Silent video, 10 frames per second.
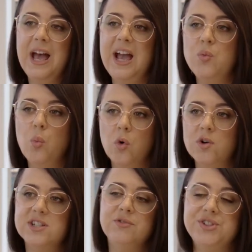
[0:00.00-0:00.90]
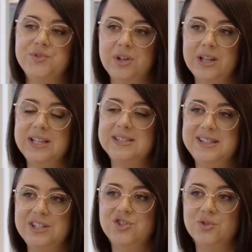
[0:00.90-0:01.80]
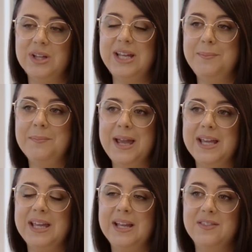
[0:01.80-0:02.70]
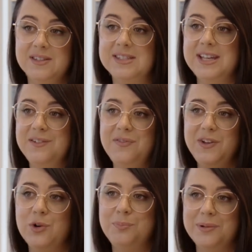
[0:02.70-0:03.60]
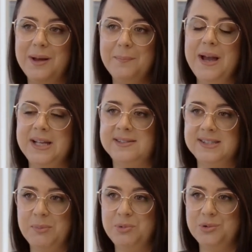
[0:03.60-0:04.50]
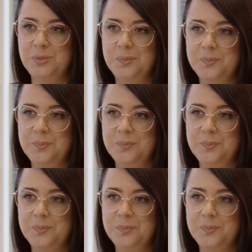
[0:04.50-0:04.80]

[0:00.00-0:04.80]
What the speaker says: and water is really essential in making the skin feel plump and supple.